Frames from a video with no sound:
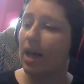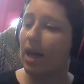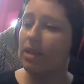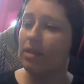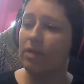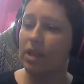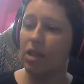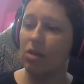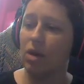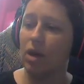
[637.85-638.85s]
I did a
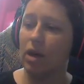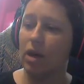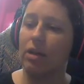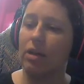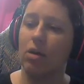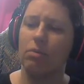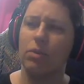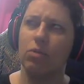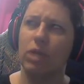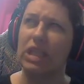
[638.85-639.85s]
video on arm
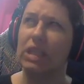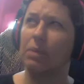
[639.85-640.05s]
swings,